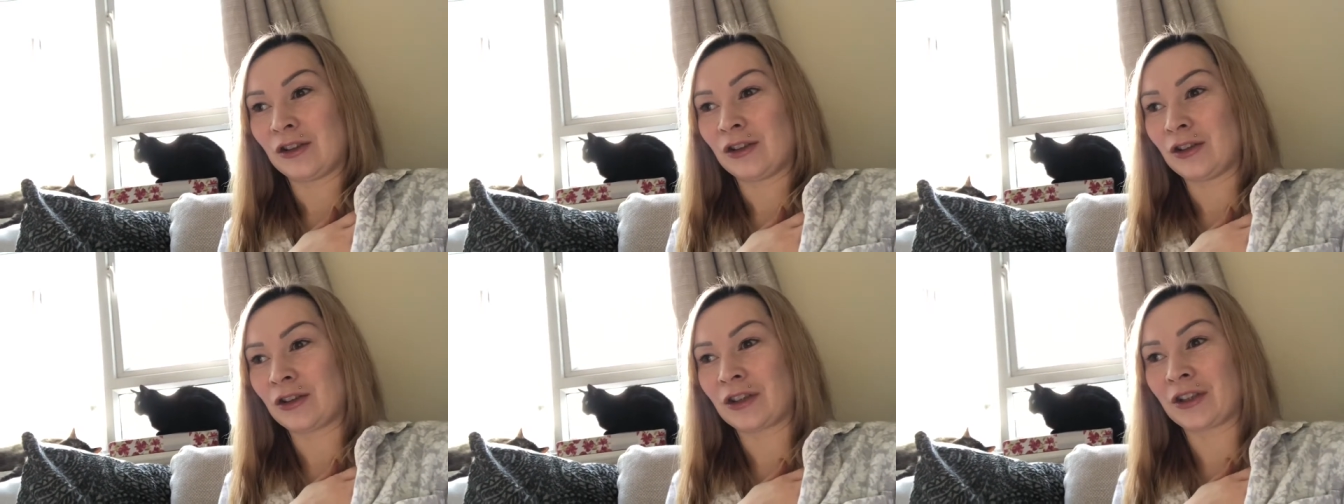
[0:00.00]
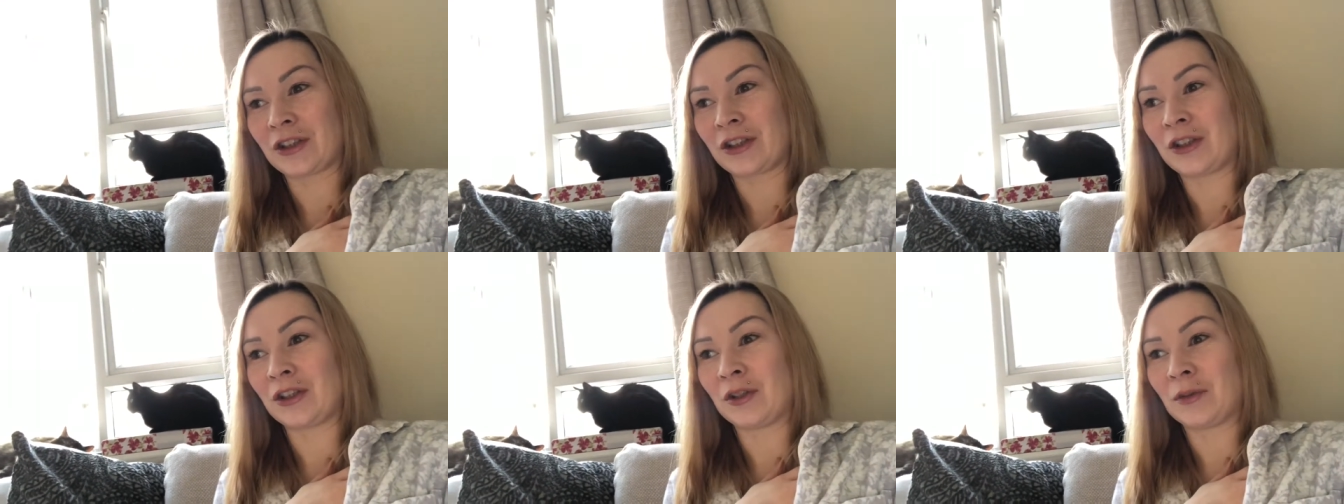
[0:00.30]

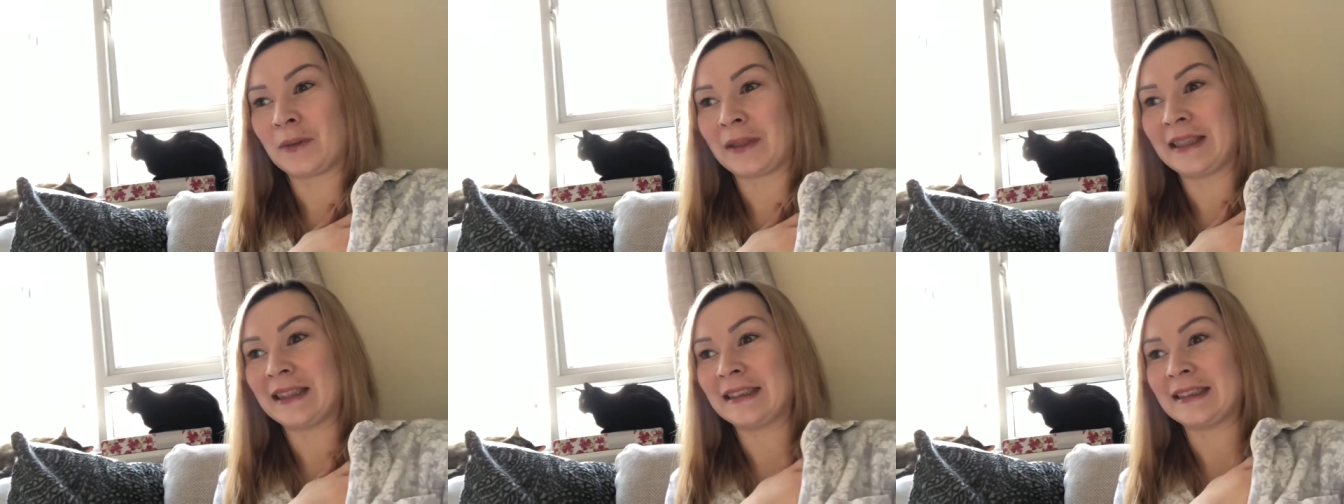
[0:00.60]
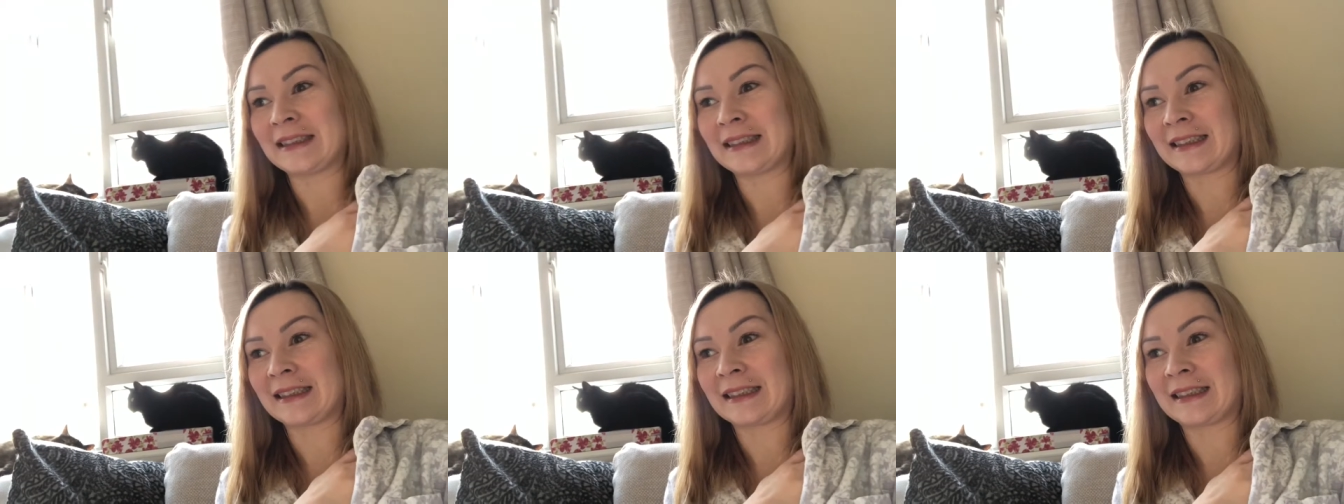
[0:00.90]
other than the
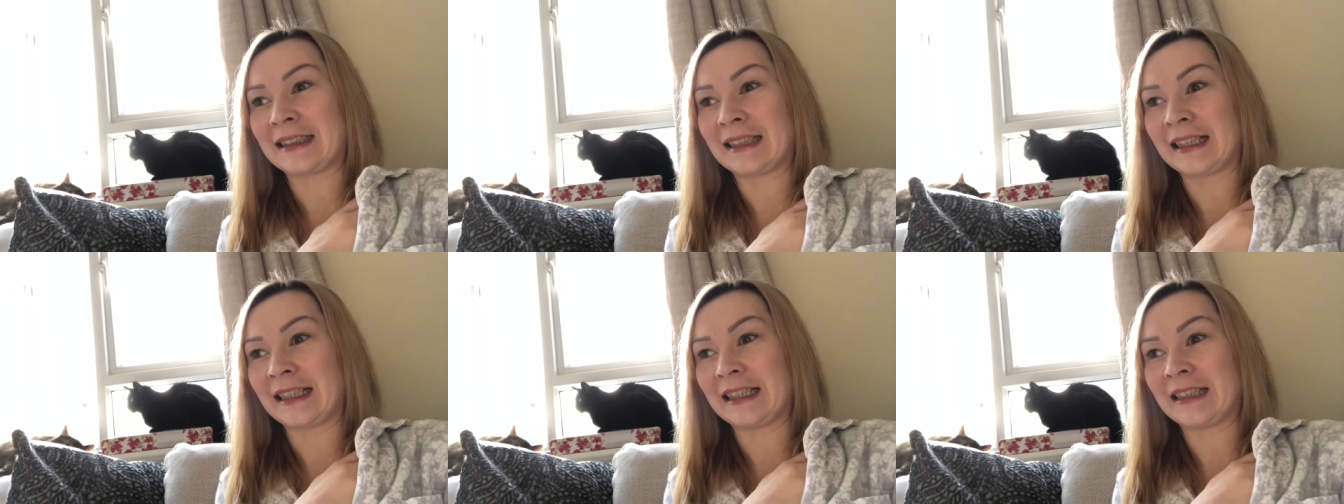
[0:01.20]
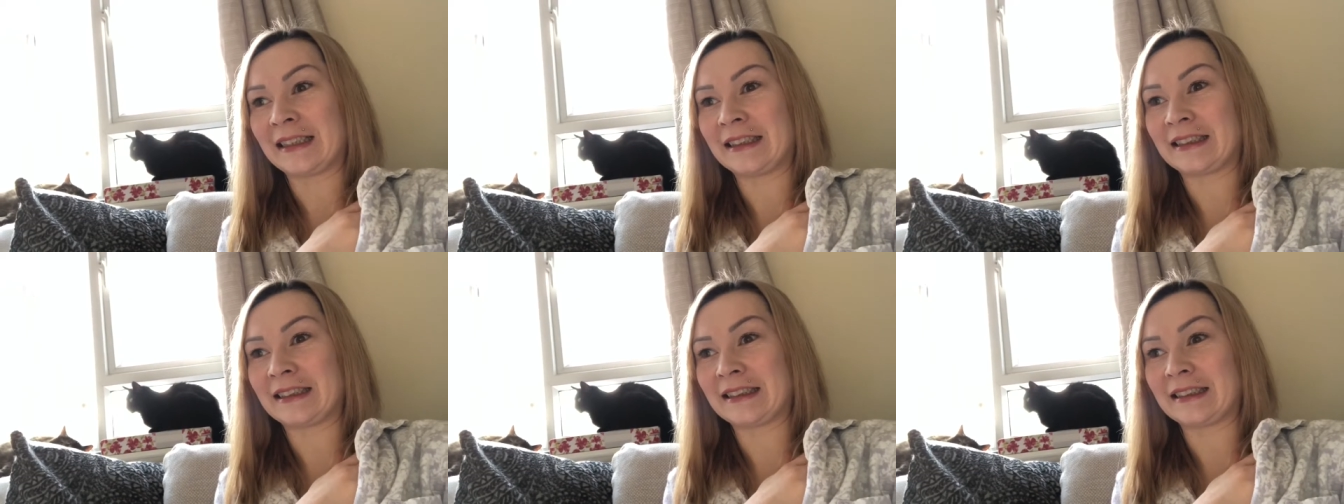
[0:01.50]
wind, I'd
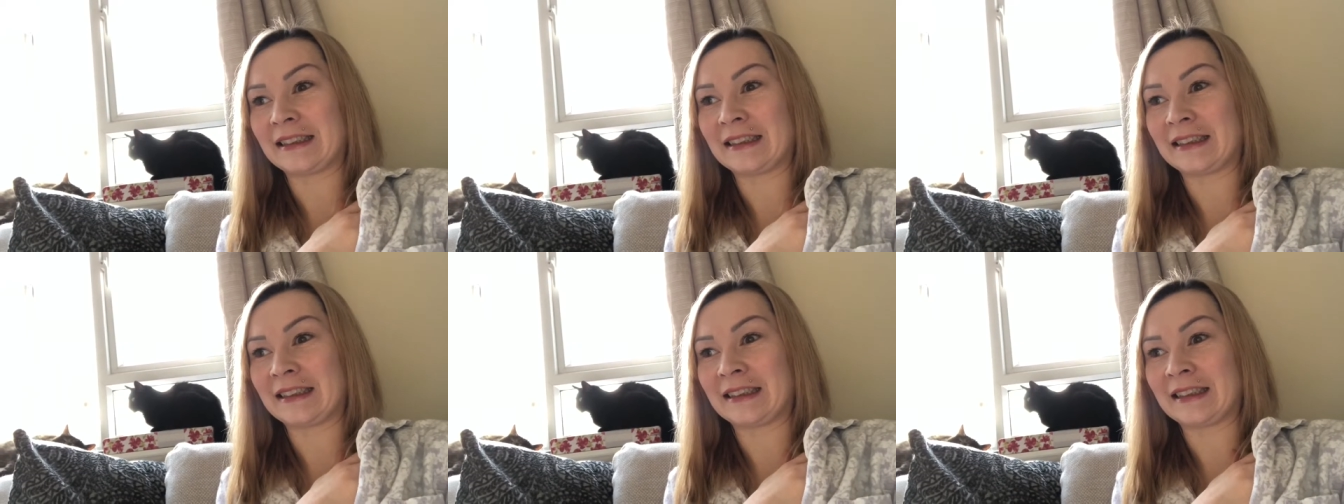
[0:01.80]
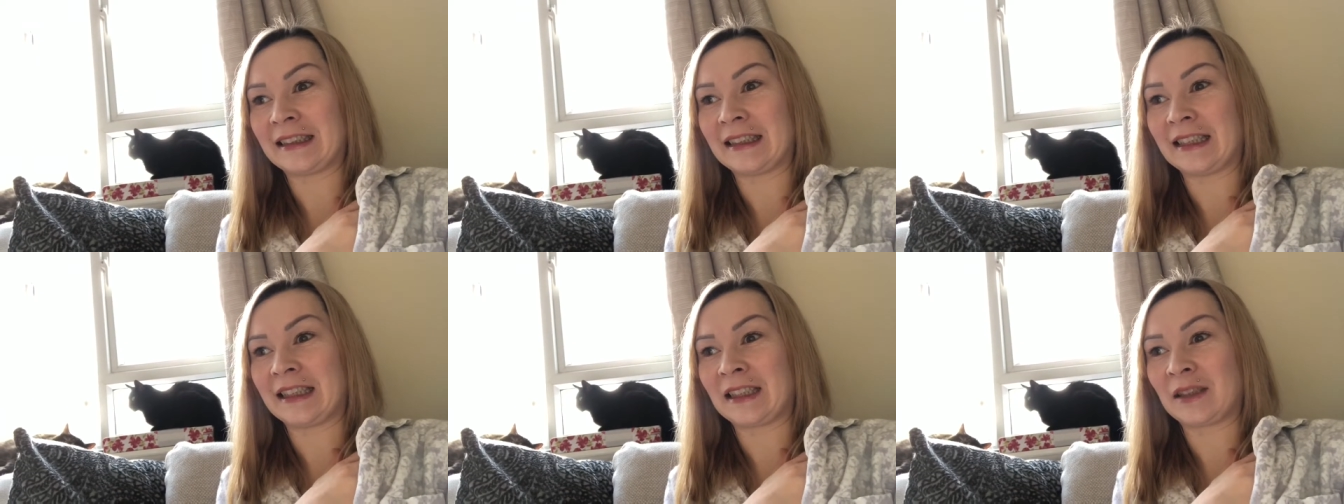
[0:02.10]
say
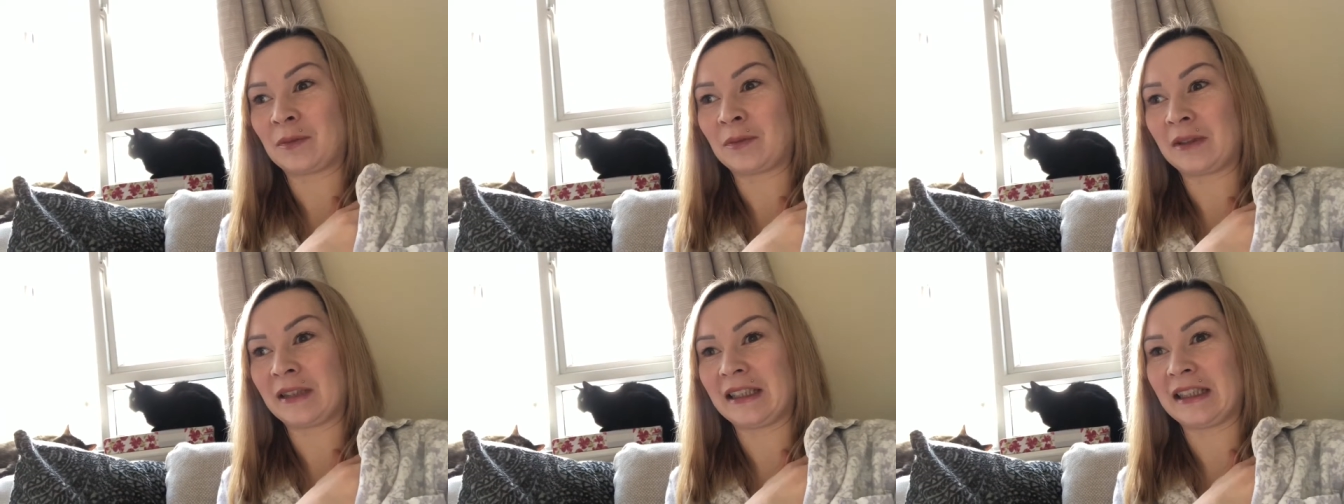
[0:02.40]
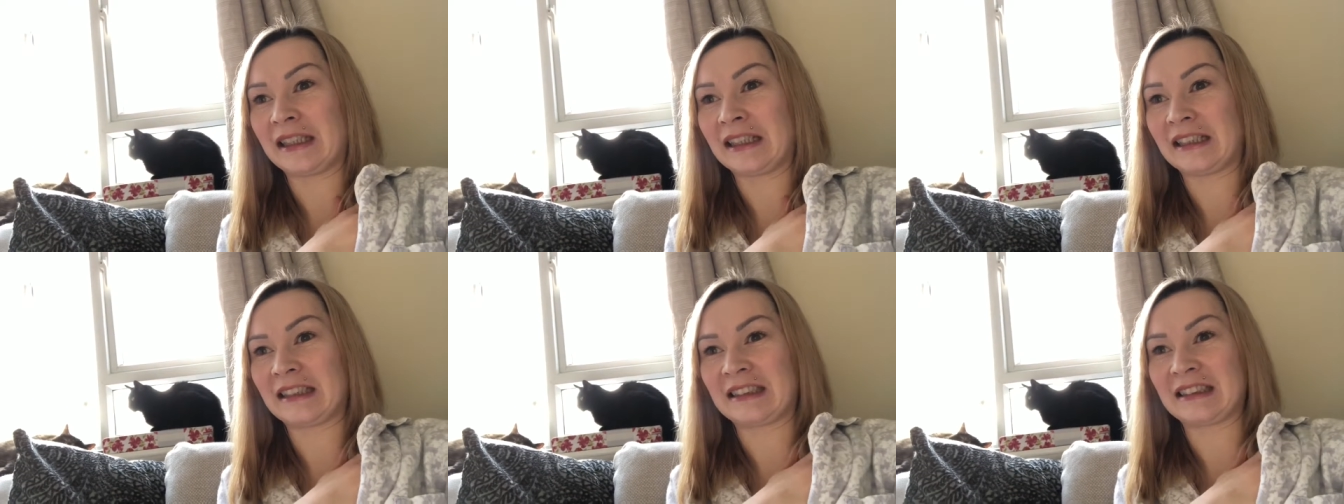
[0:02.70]
it's
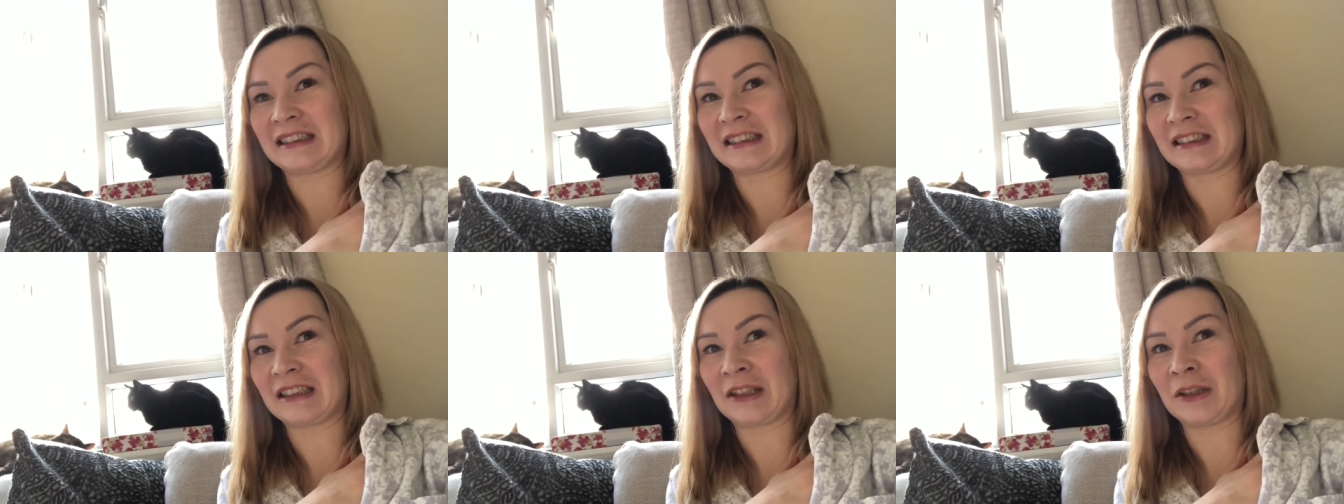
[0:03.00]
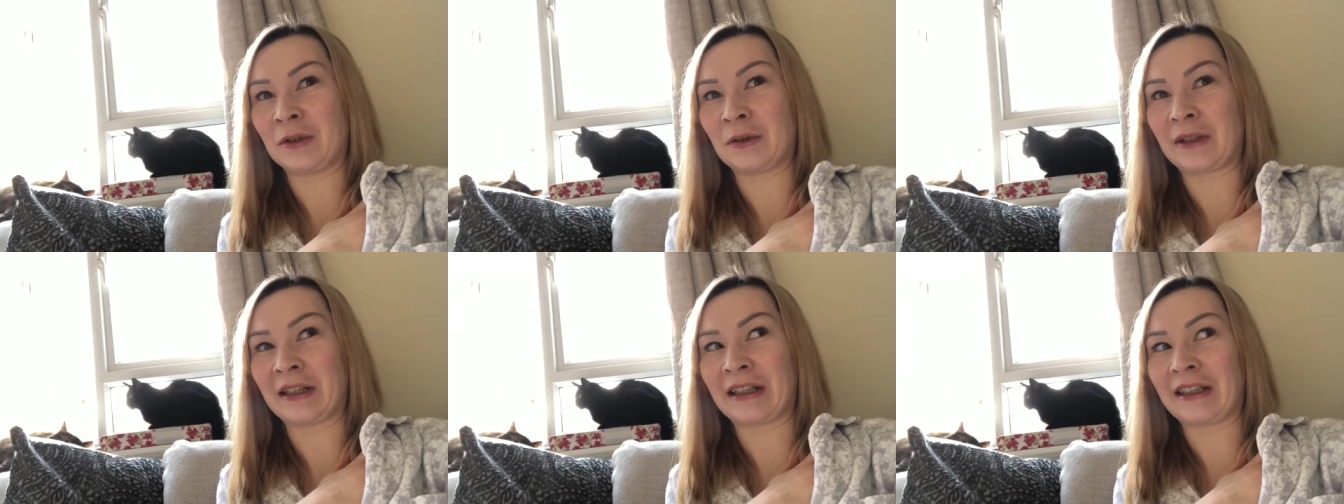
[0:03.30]
been
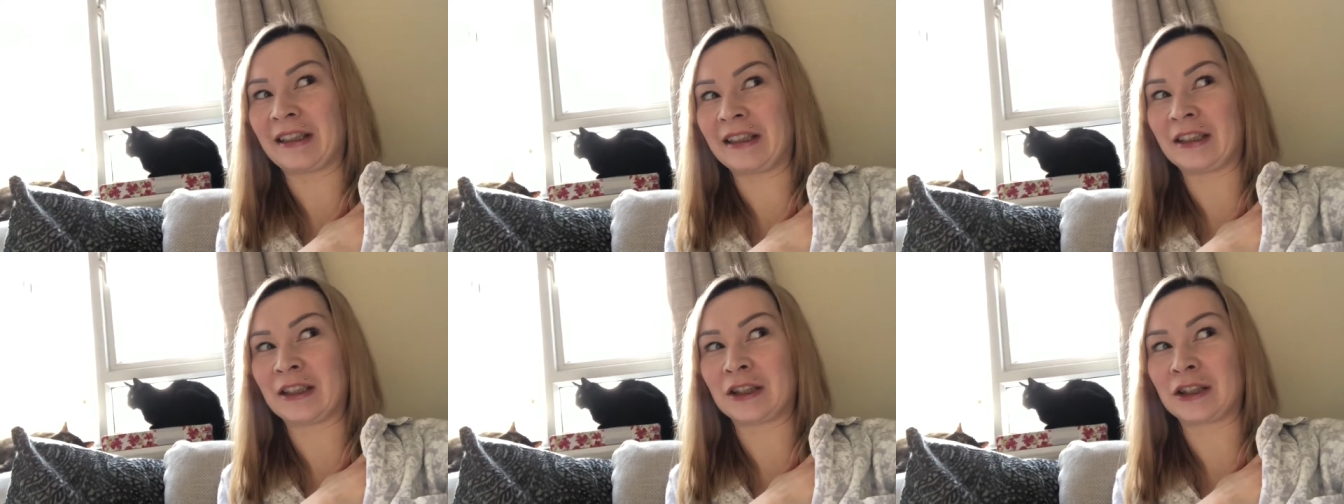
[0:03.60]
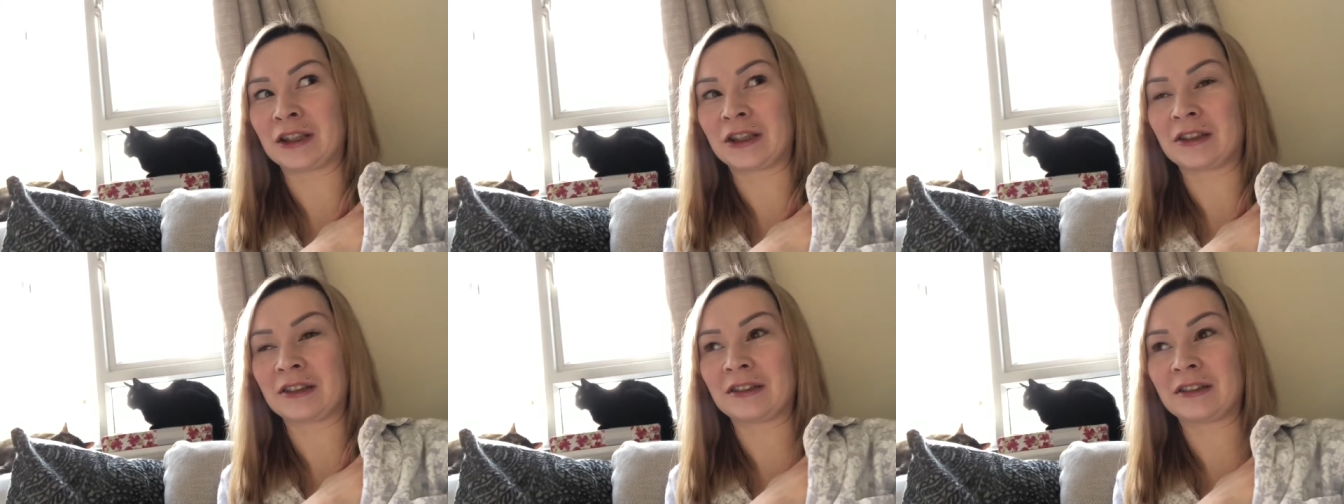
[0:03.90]

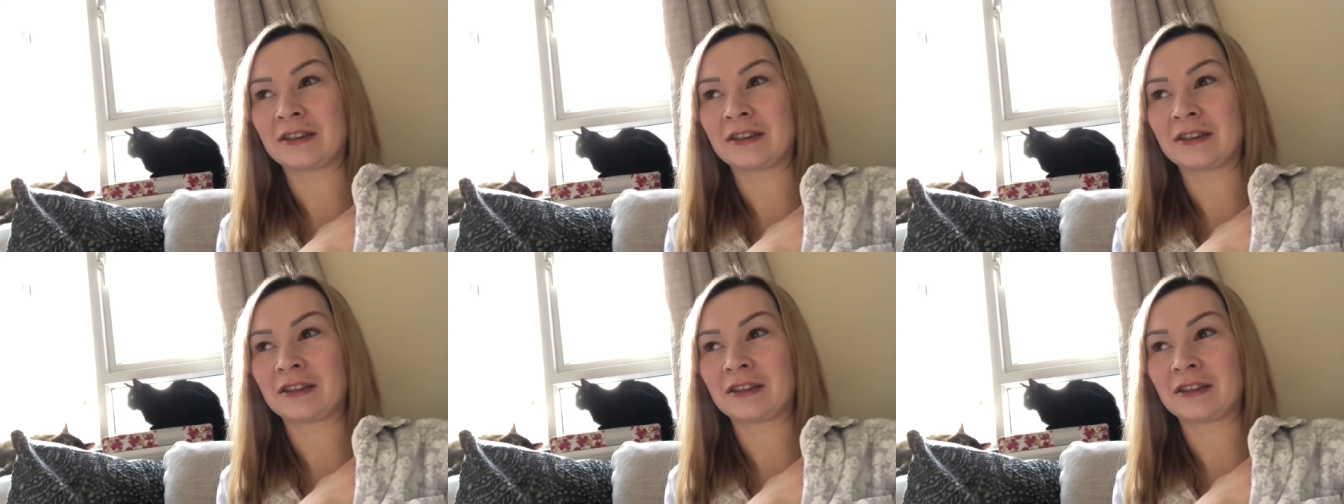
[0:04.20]
okay-ish.